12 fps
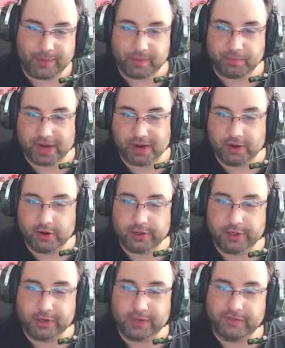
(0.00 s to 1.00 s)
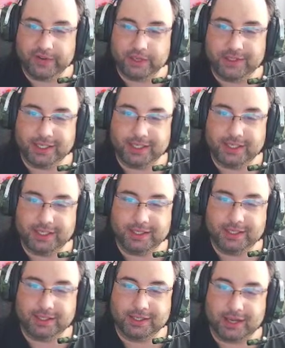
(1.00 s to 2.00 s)
the proud owner of your
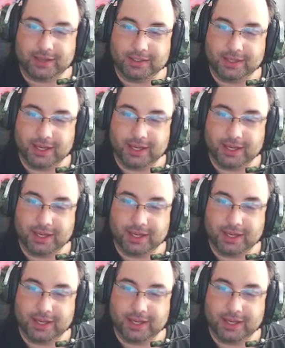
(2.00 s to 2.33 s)
66,000